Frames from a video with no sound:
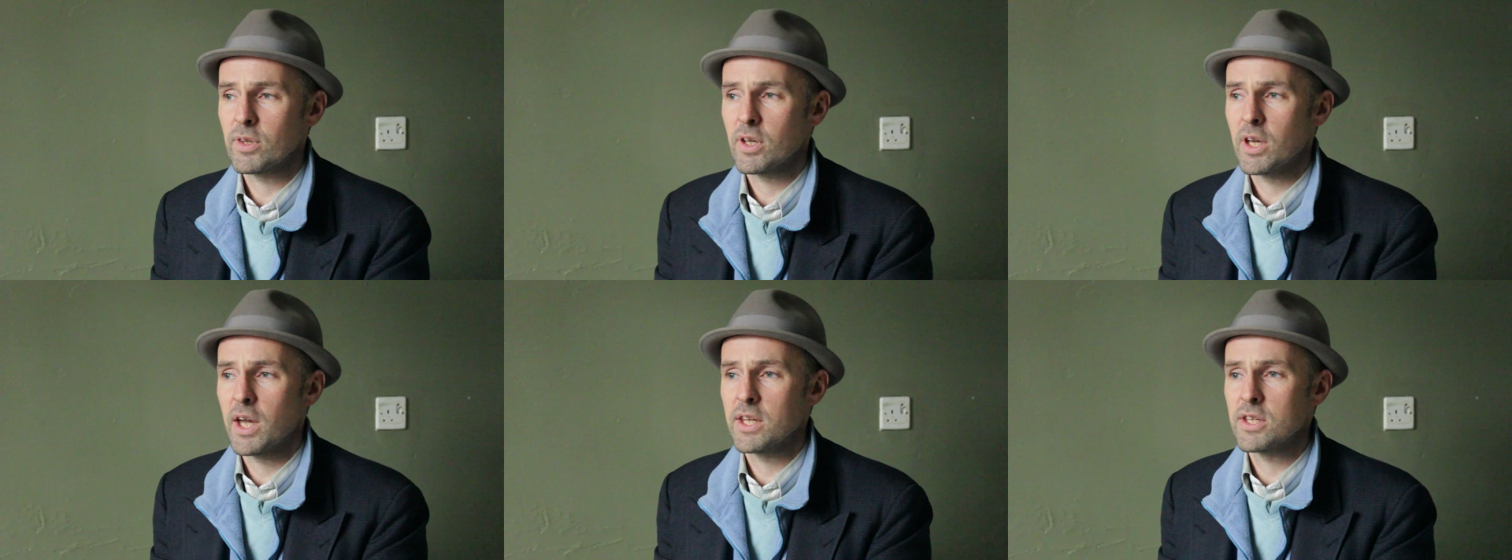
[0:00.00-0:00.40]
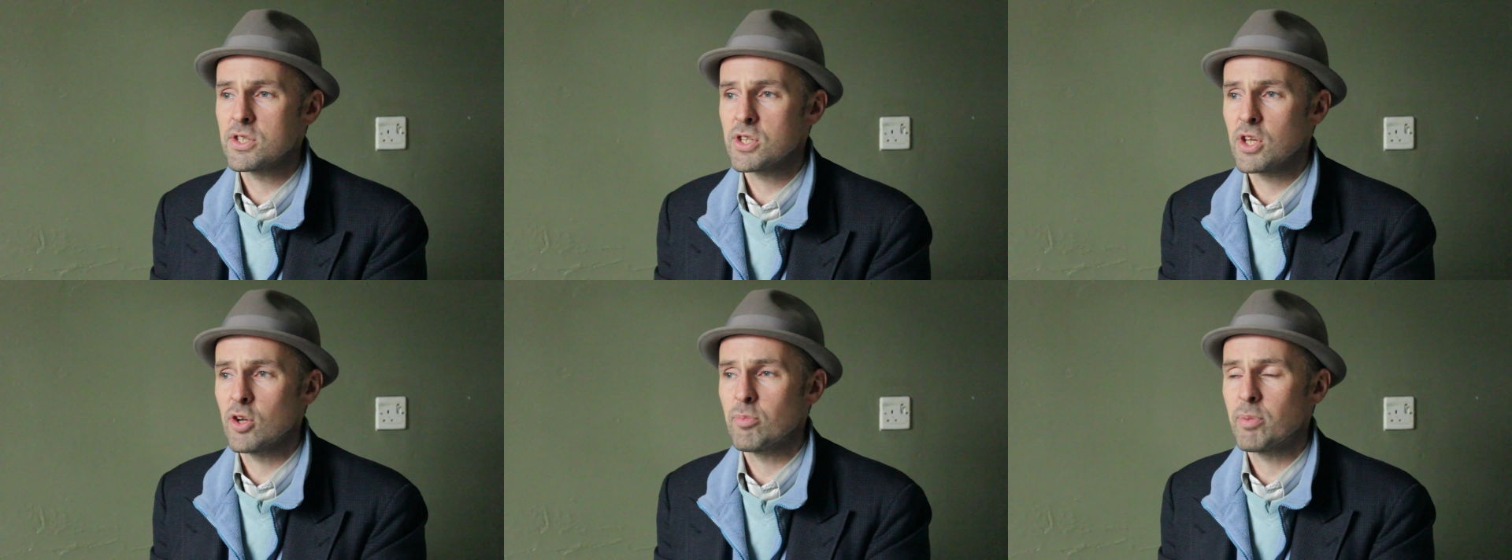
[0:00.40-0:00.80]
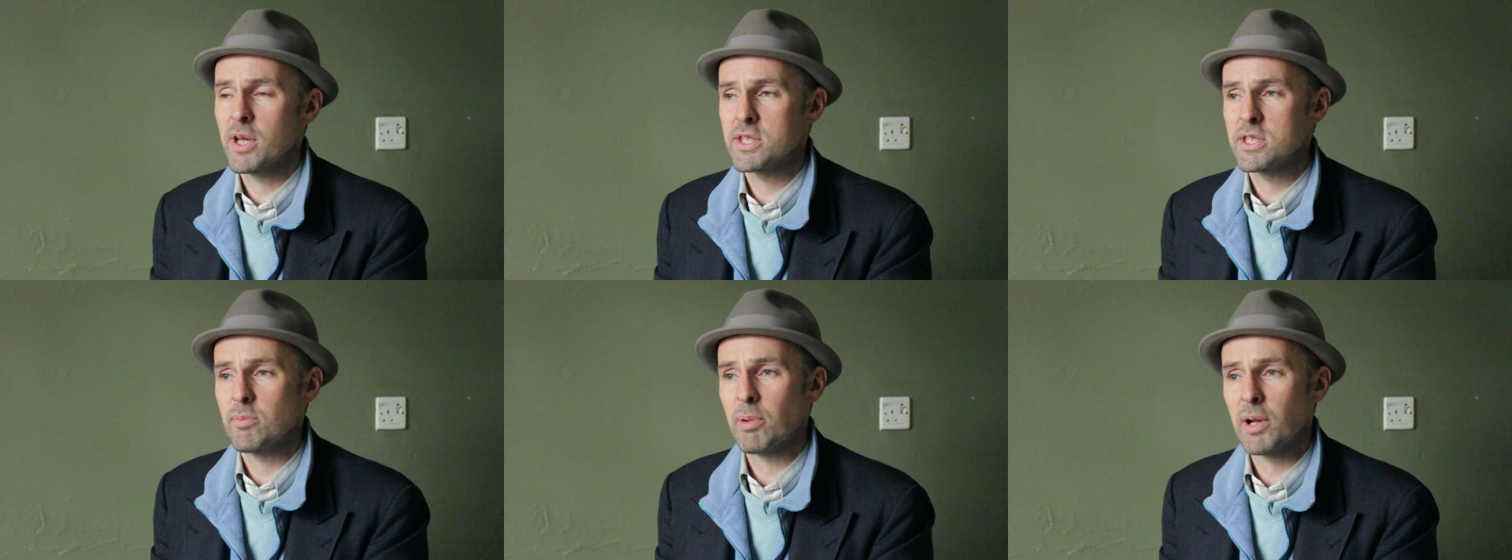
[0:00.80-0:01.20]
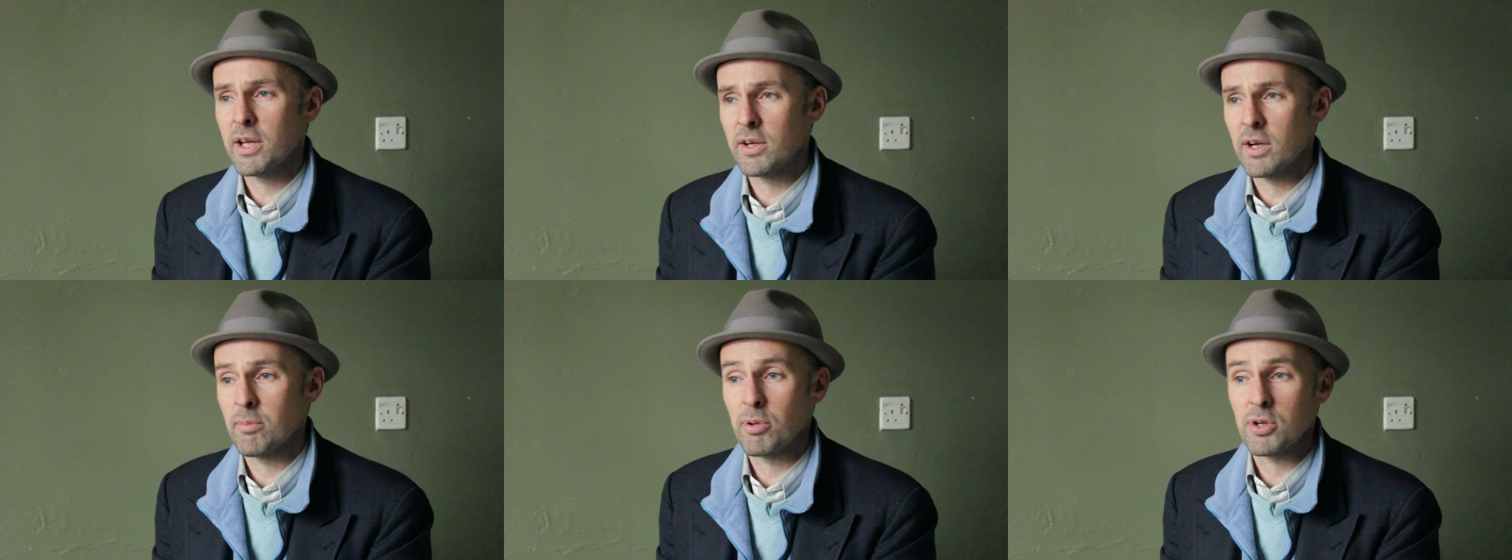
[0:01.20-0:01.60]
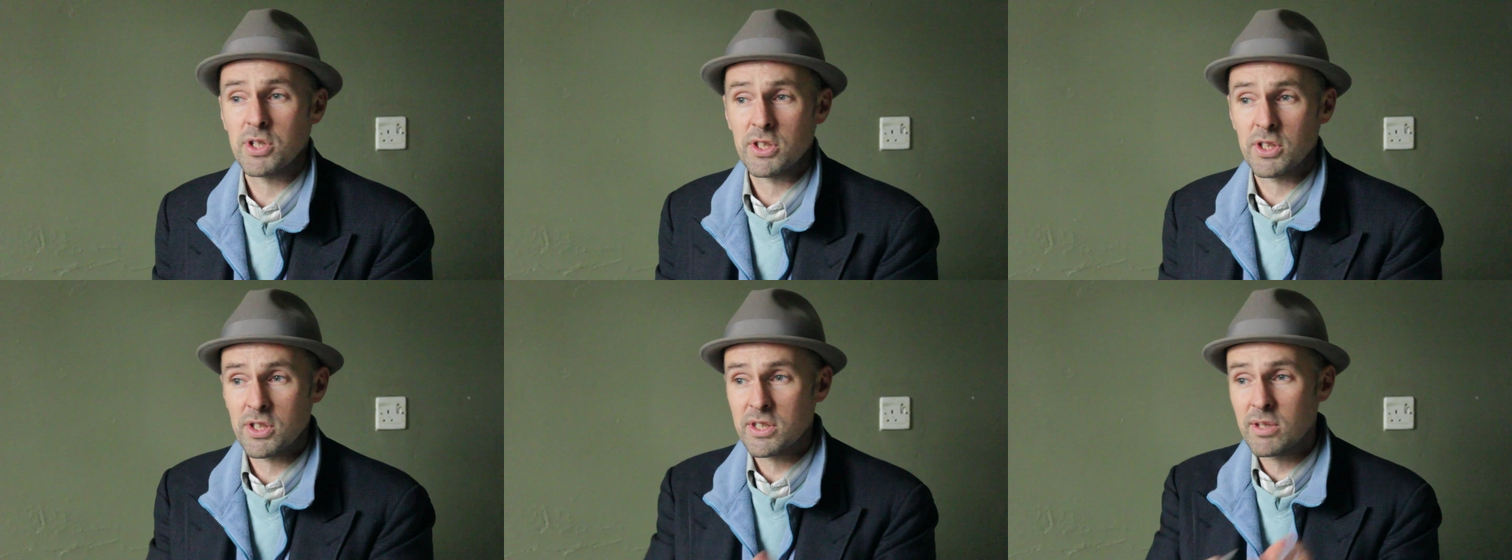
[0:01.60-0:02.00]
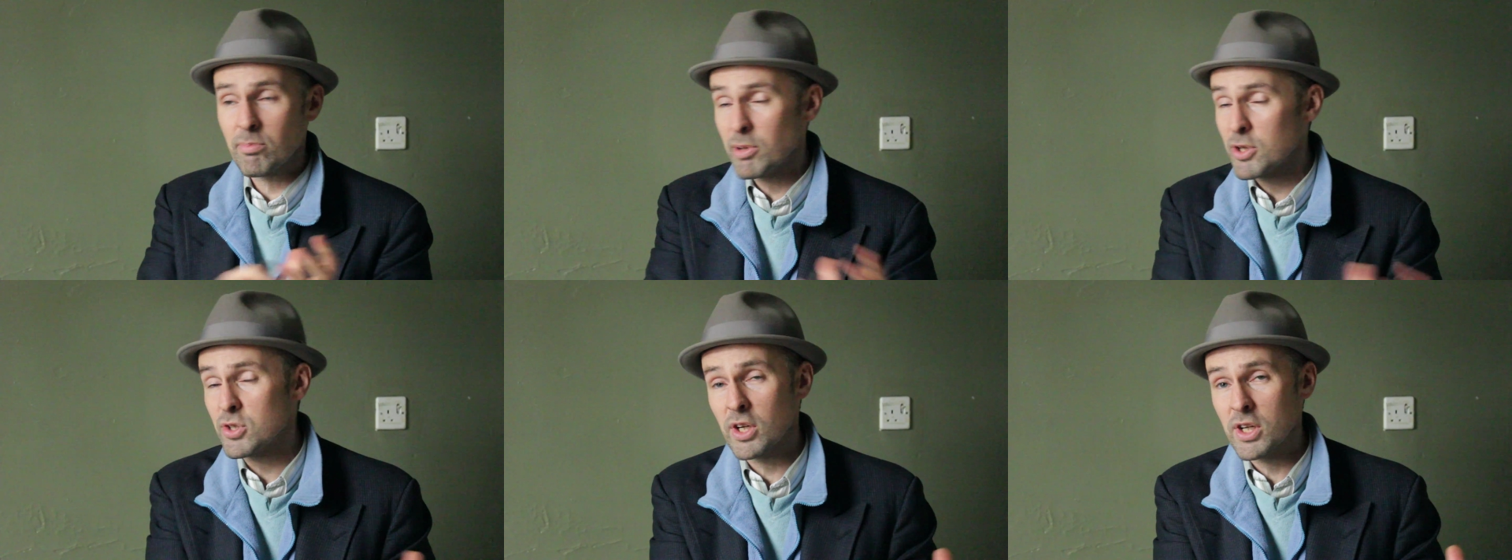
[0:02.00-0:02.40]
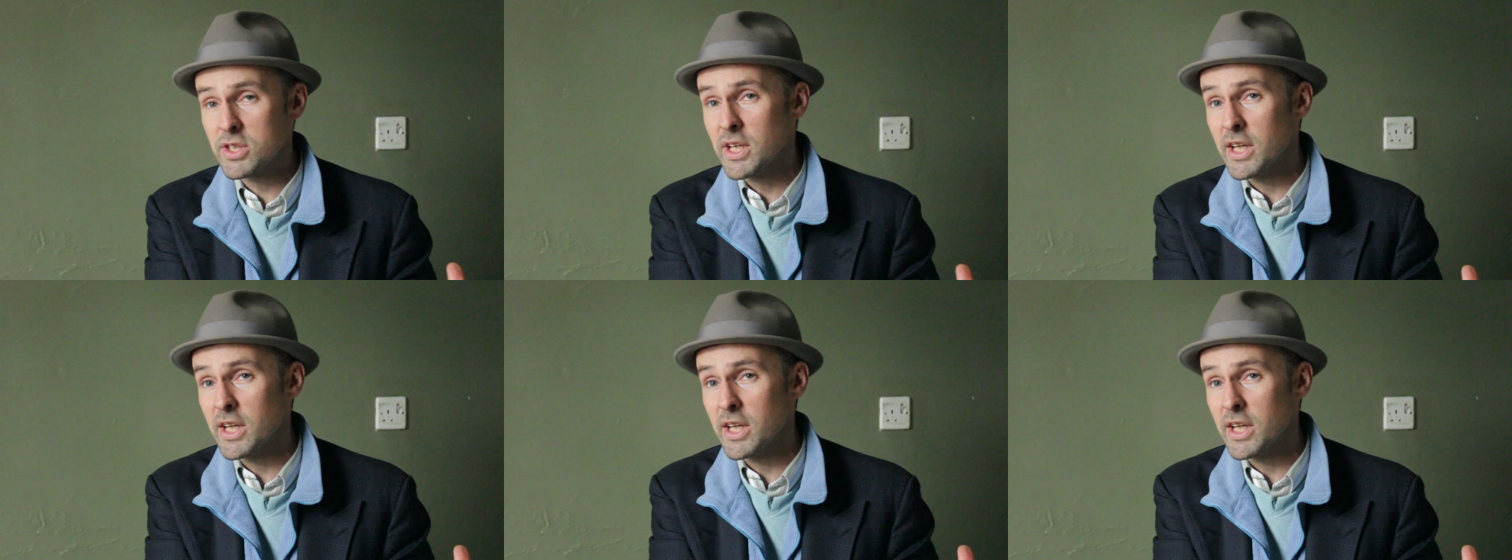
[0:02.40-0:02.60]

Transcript: And so BSc Playground projects are simply trying